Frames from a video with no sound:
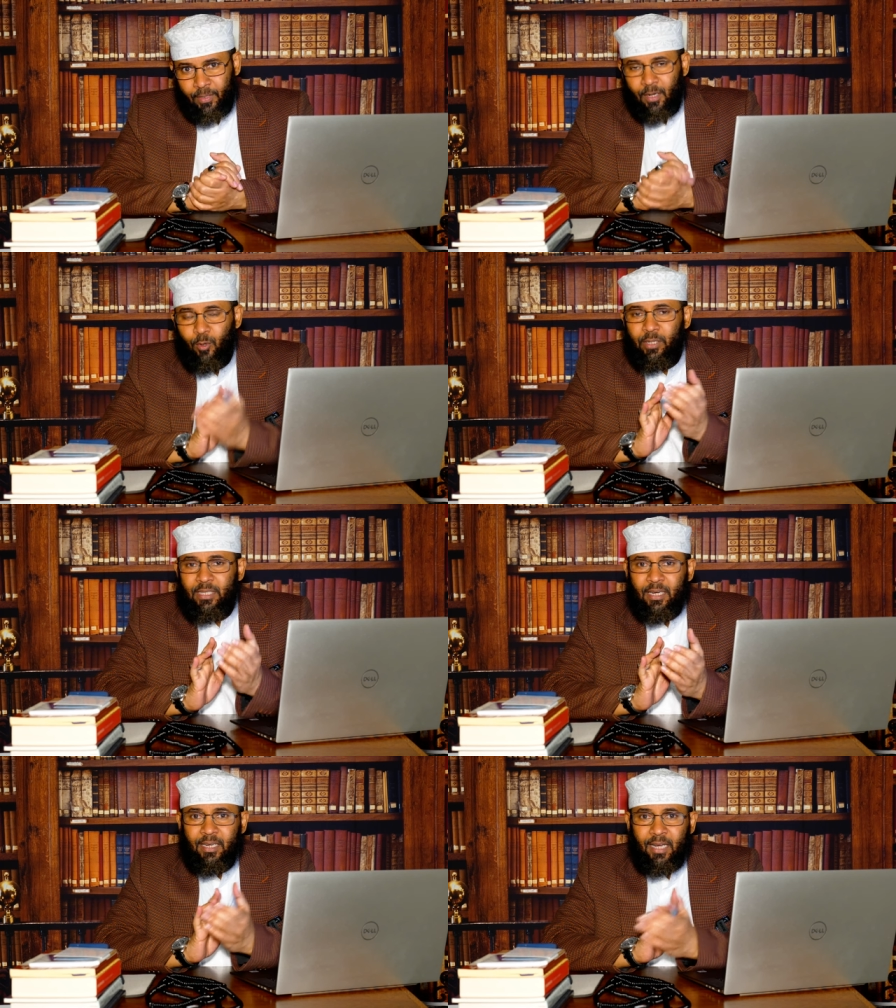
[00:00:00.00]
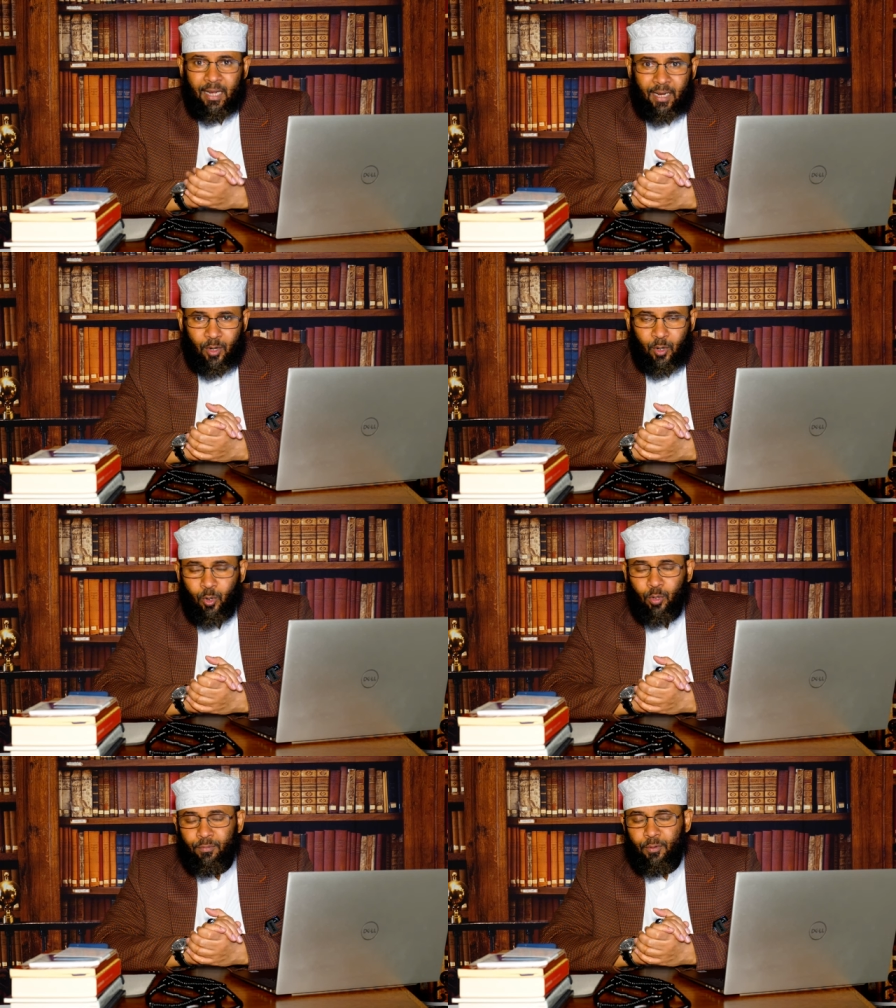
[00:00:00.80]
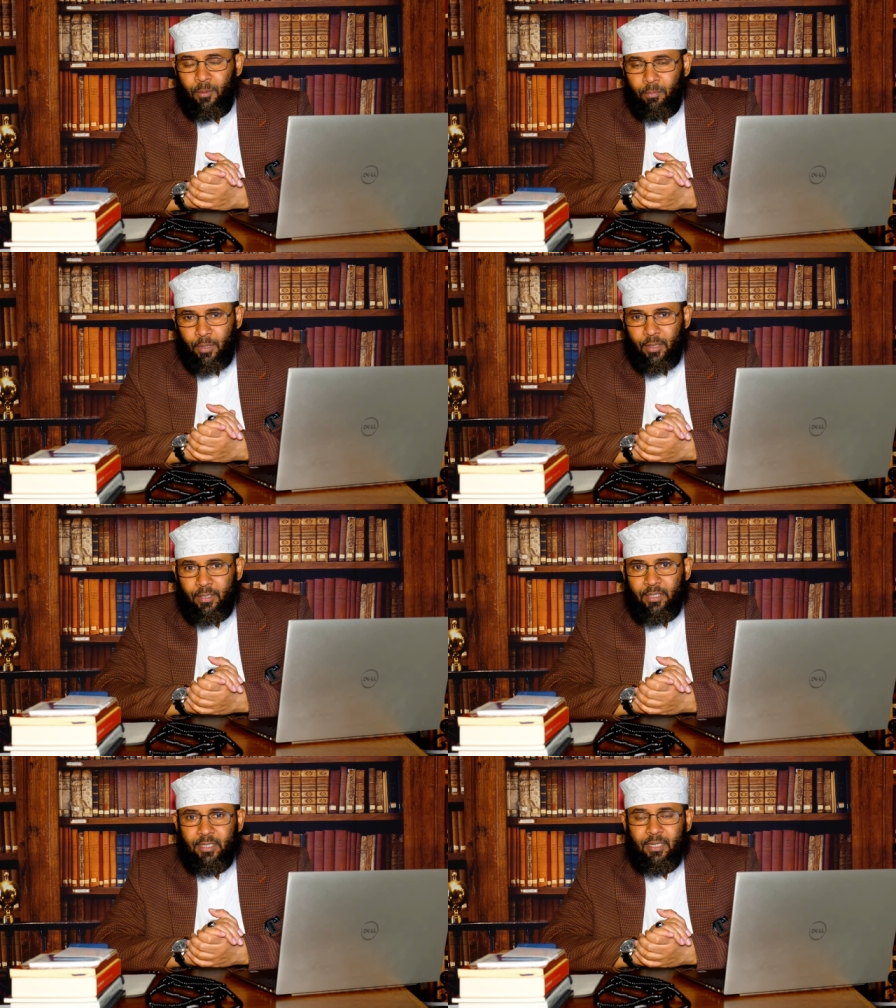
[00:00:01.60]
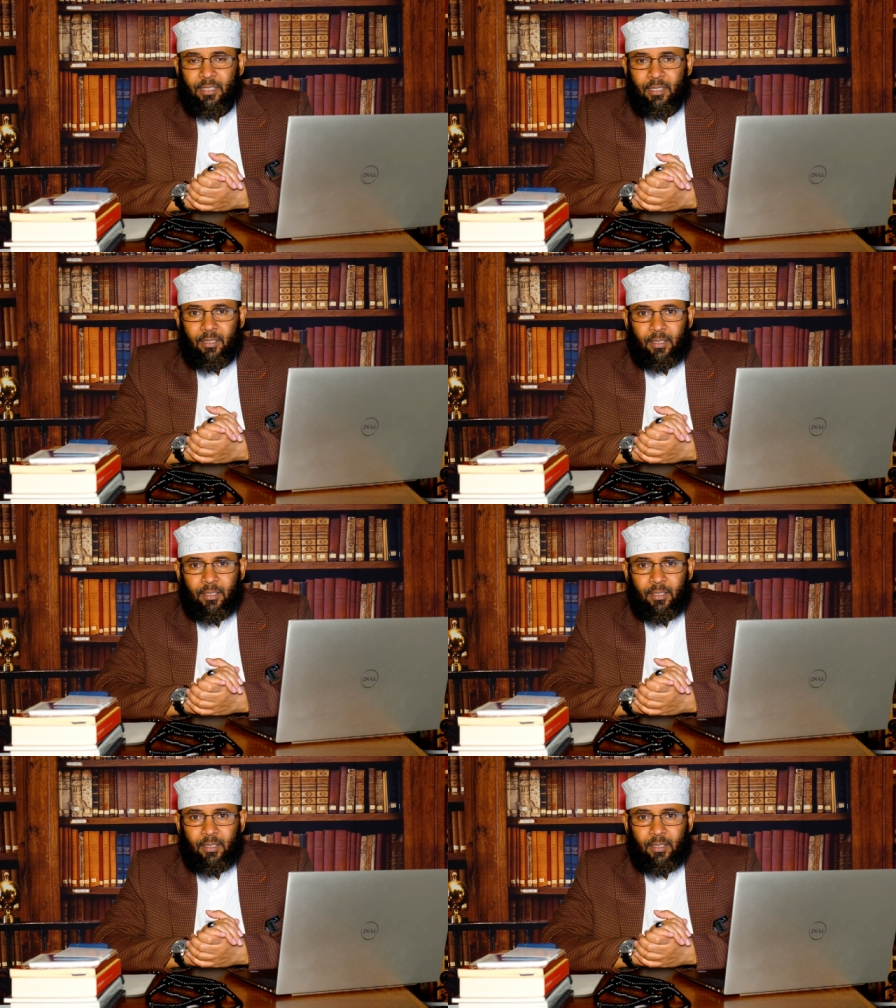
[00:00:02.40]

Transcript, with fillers: Now, recently I had a call from a brother. He says,